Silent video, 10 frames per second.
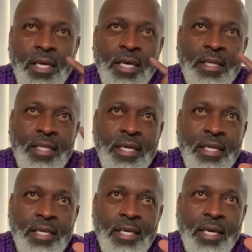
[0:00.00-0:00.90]
And
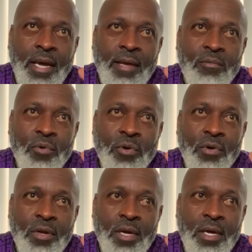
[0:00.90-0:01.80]
then I work
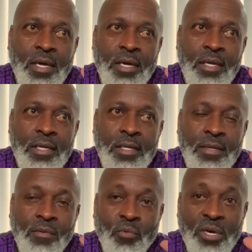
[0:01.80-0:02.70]

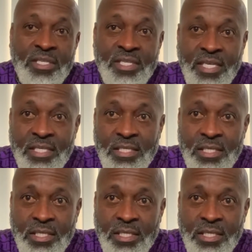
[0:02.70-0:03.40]
1-6